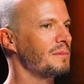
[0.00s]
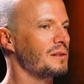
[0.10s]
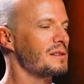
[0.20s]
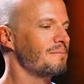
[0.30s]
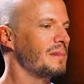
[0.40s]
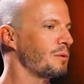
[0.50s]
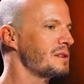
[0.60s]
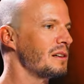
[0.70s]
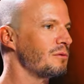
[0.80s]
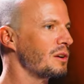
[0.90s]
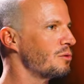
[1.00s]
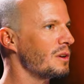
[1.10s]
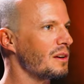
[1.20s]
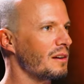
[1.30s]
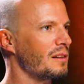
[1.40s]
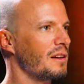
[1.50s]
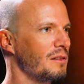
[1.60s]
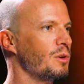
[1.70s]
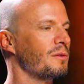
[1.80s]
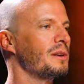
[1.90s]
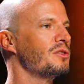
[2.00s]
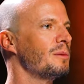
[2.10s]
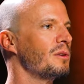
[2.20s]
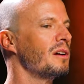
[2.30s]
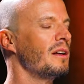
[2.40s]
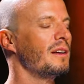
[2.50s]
because they were still recruiting and it would have been cheaper.